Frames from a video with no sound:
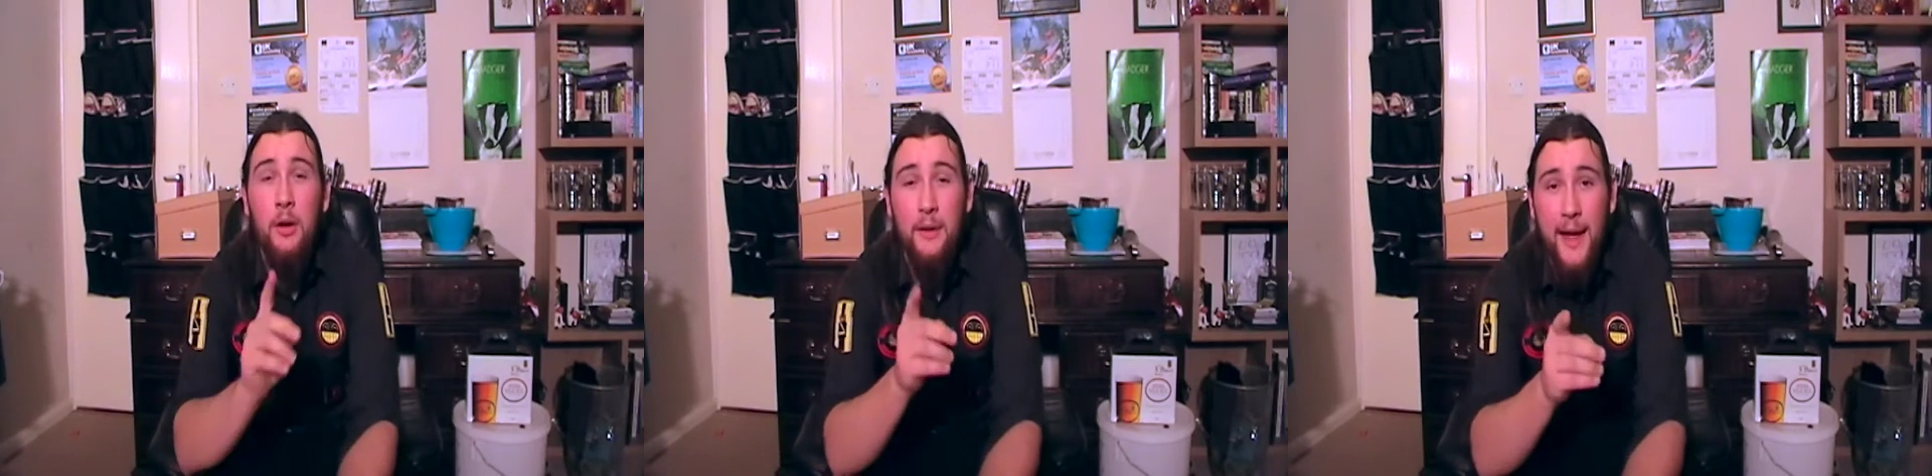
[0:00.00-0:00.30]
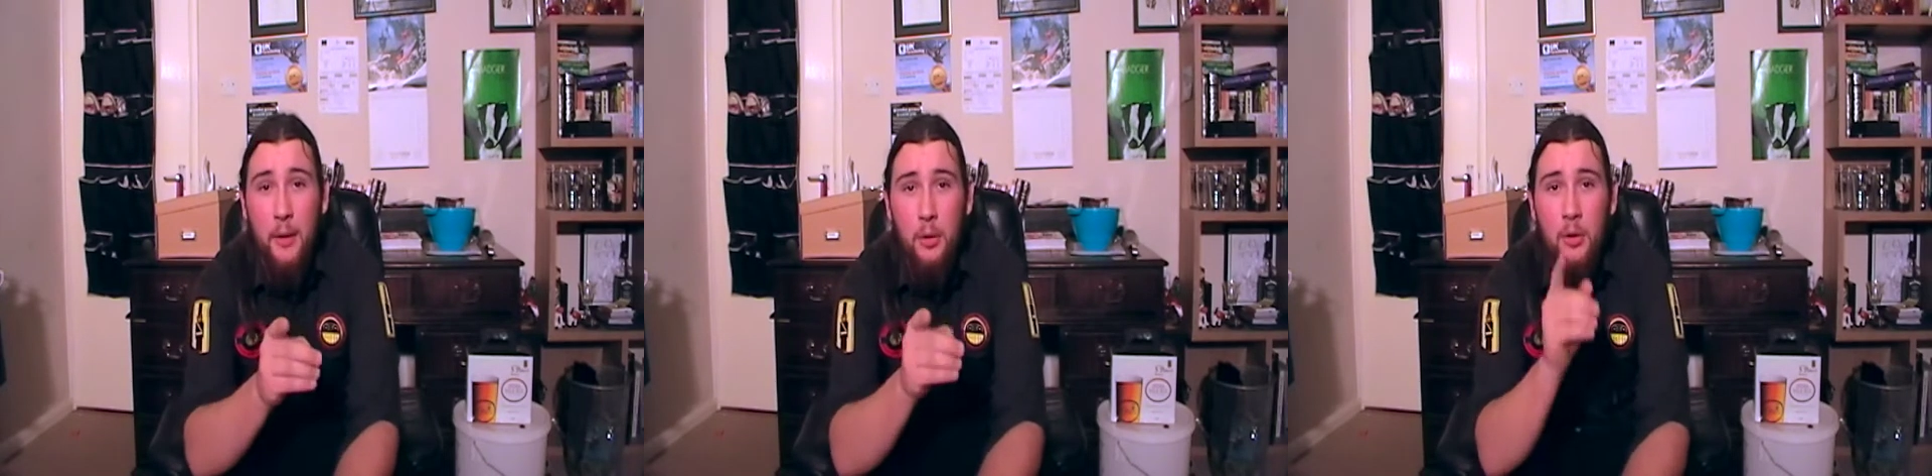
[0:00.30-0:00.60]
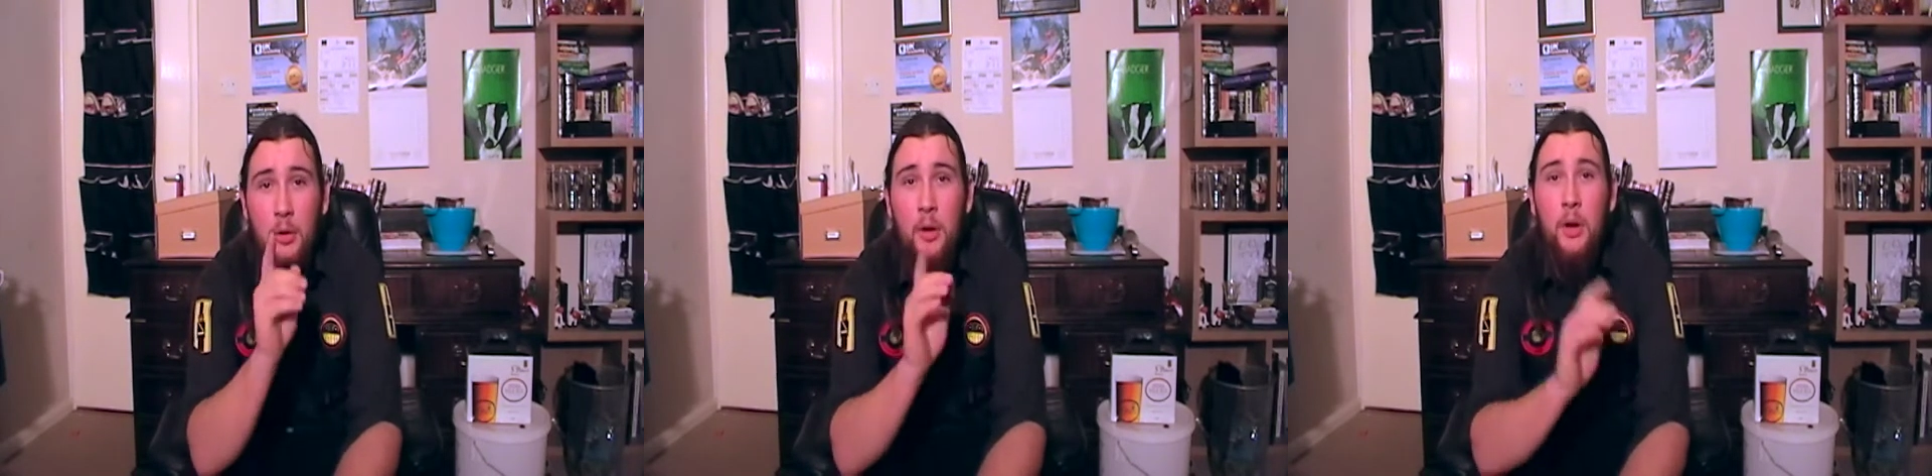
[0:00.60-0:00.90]
Now,
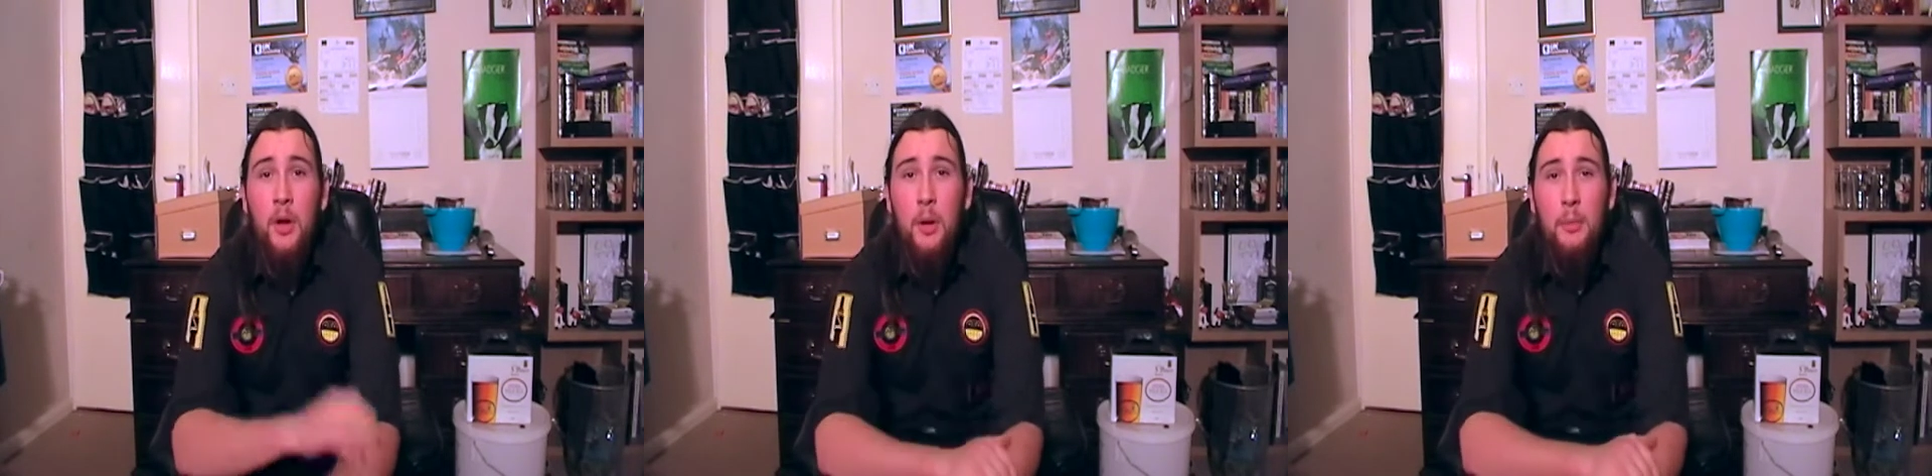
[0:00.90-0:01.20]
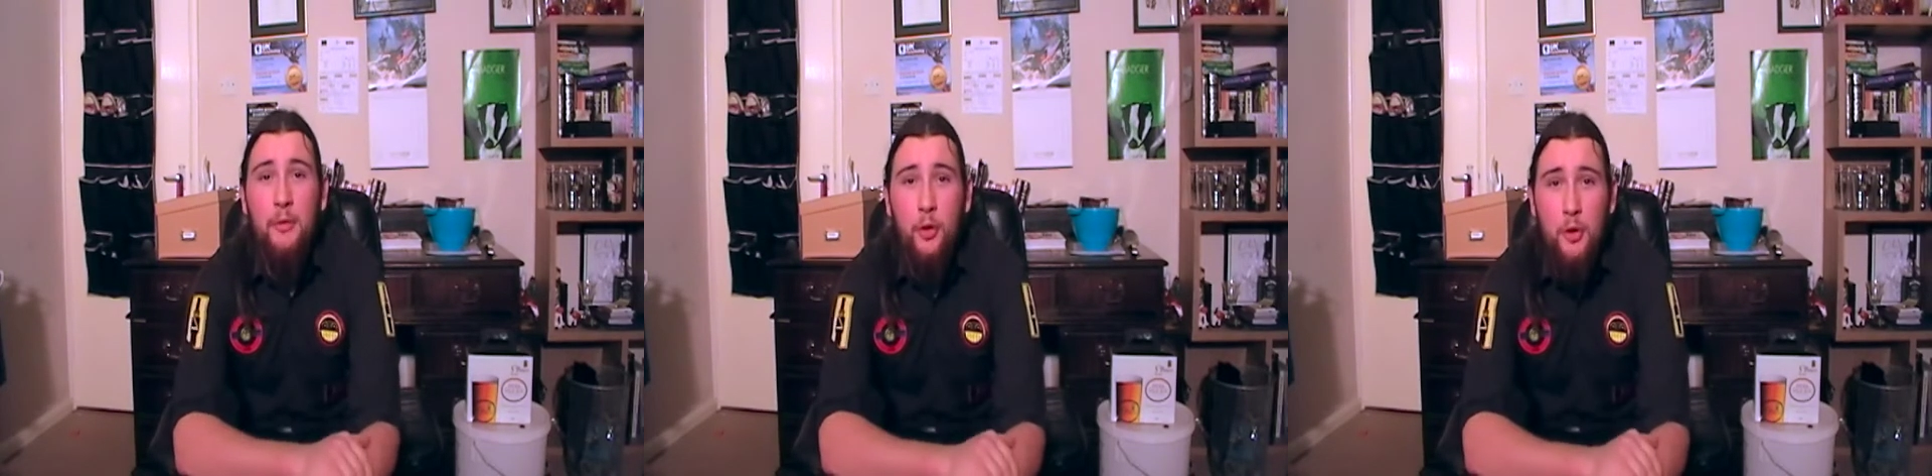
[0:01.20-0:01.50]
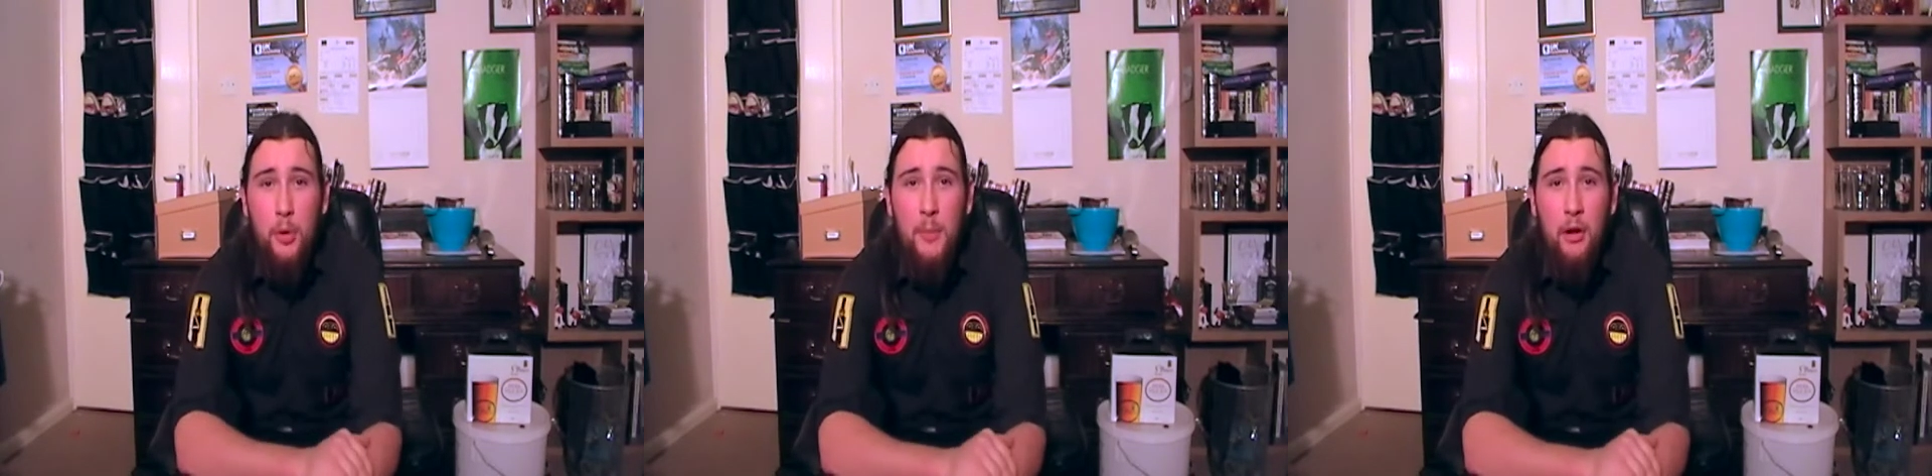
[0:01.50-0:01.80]
before
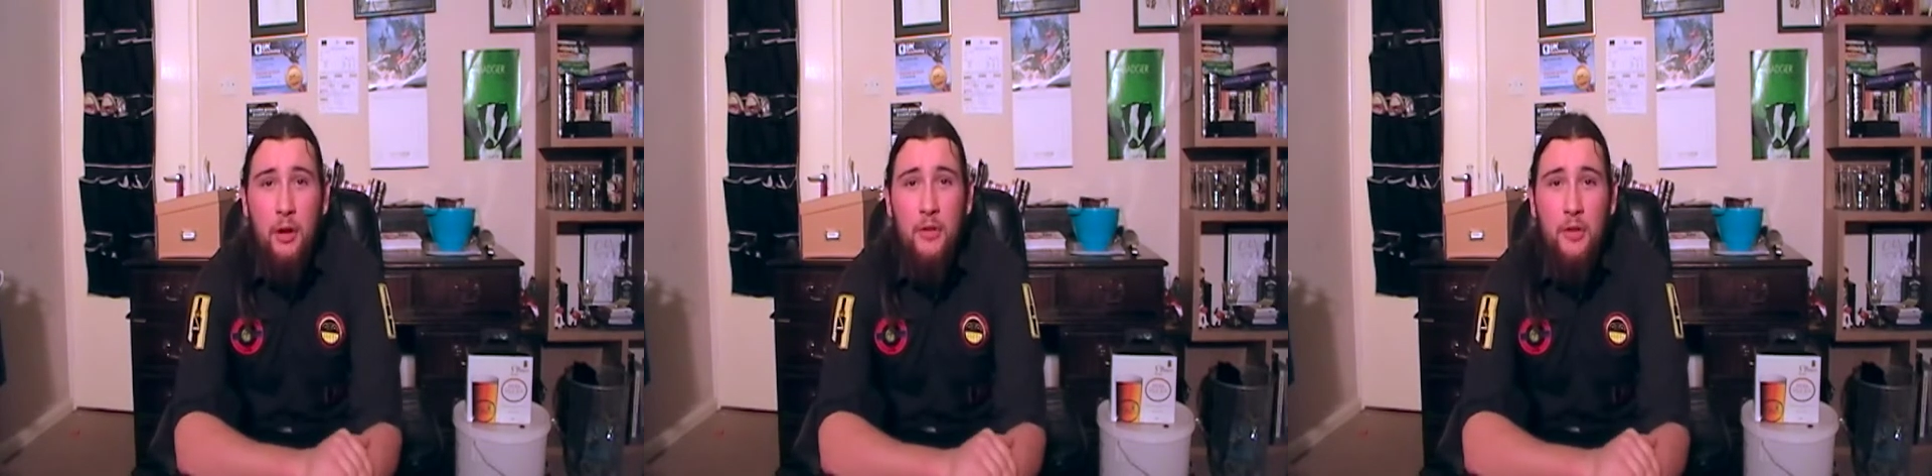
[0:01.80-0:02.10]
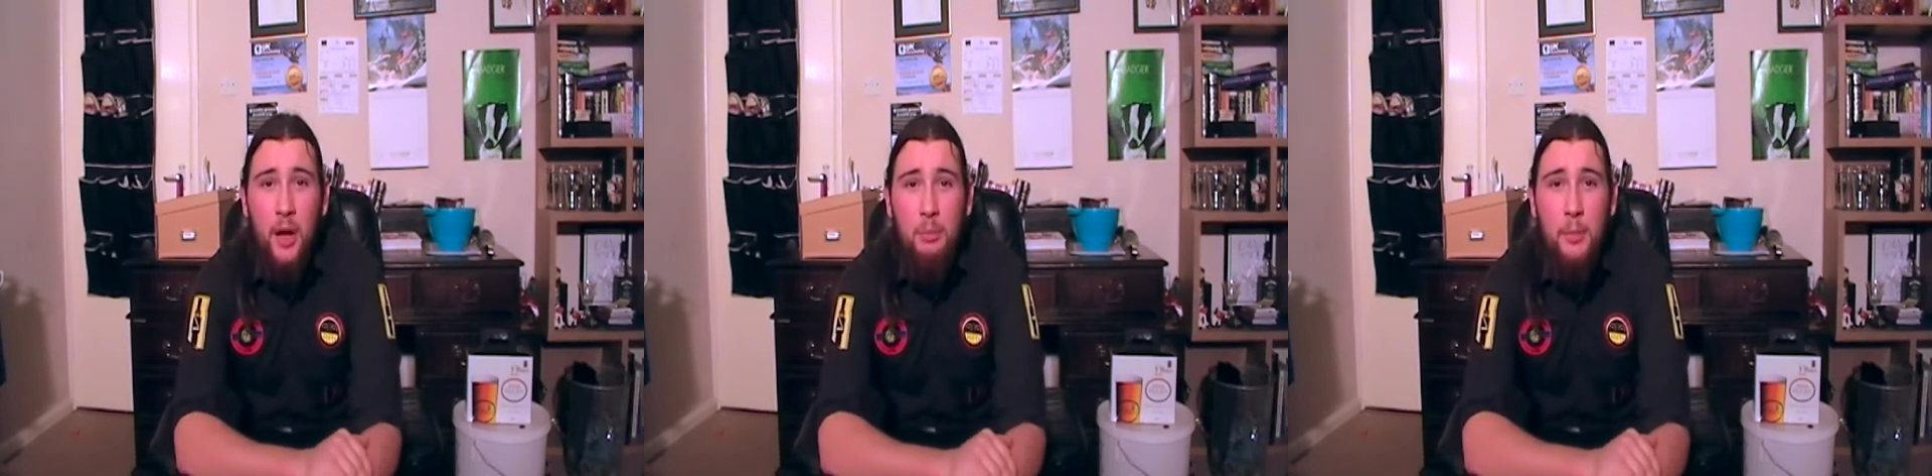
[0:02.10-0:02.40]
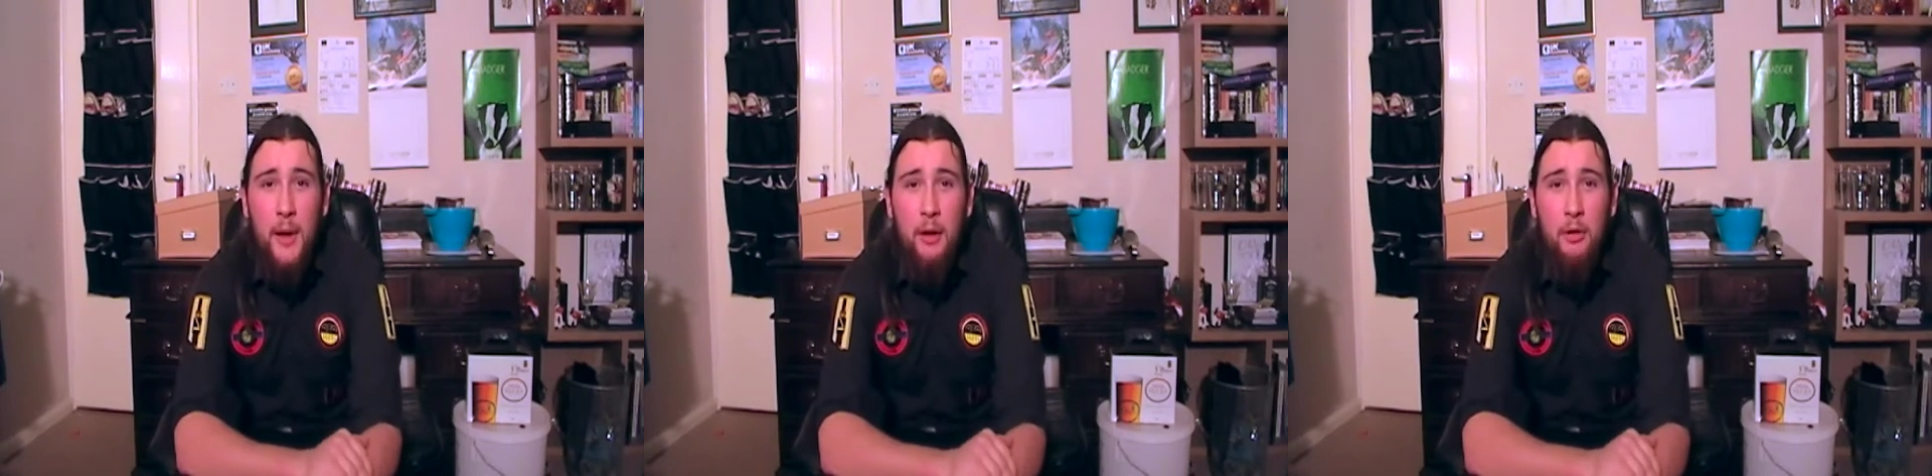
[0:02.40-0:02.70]
you Americans start
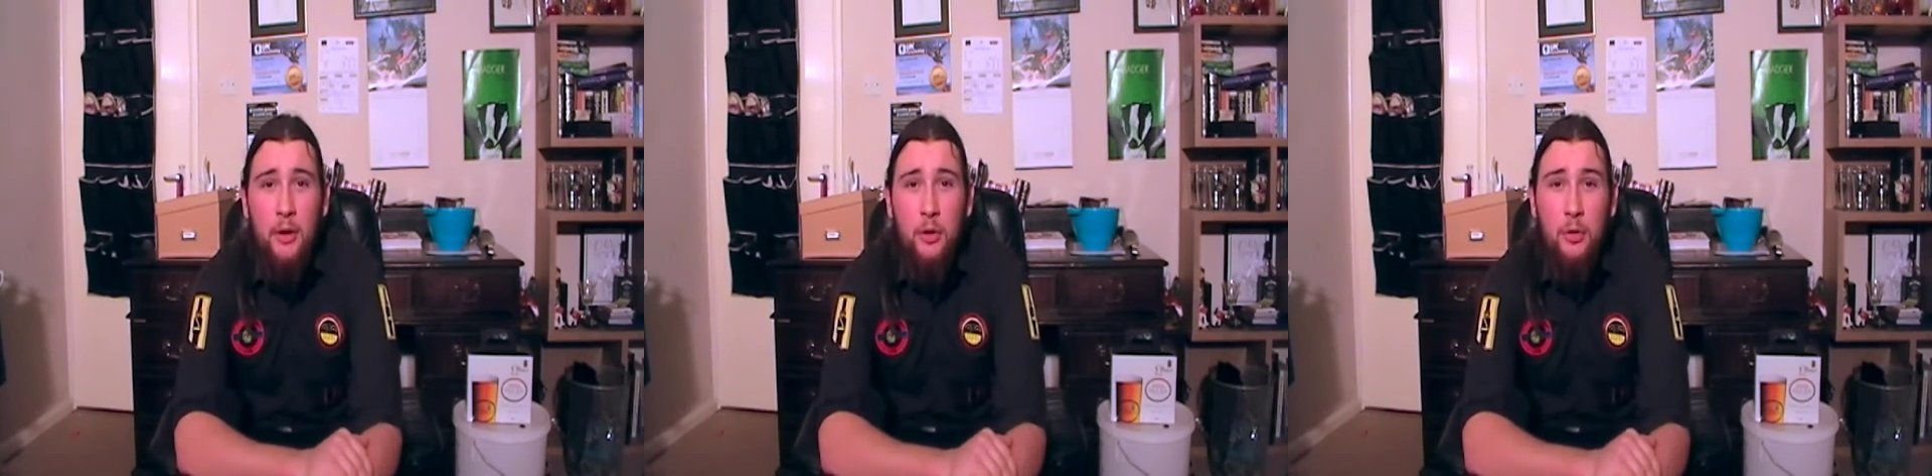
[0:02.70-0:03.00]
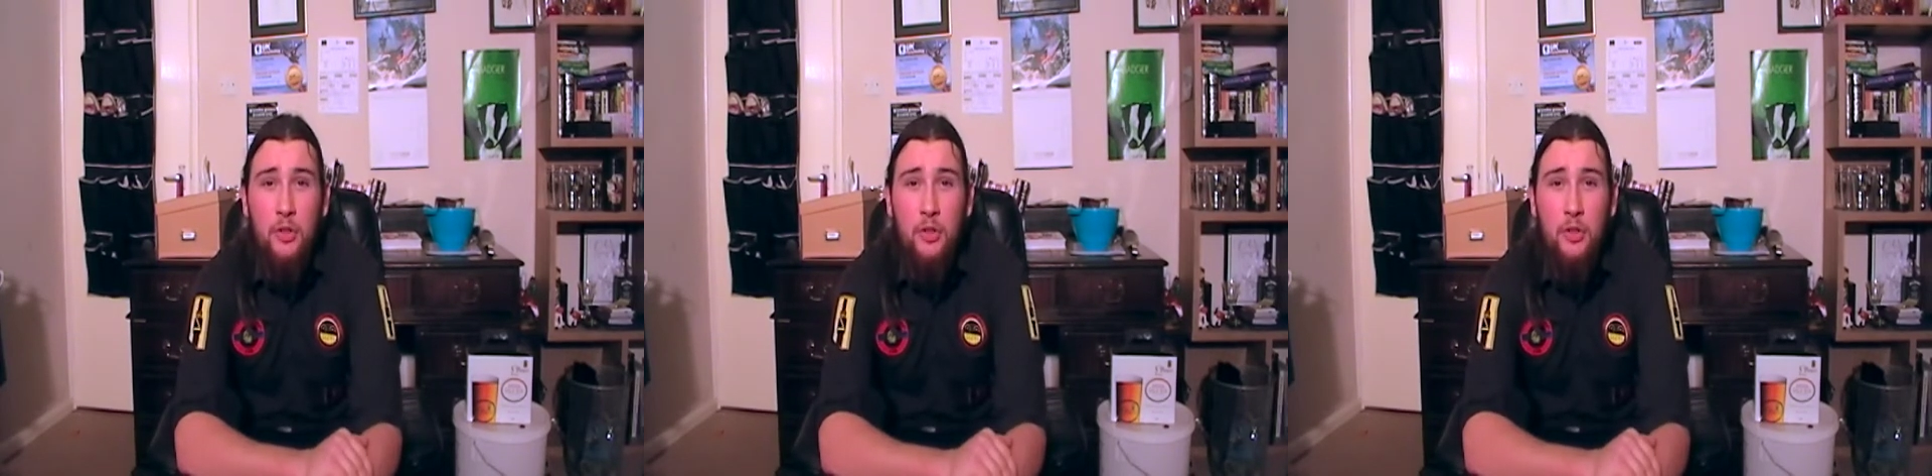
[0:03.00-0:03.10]
preparing your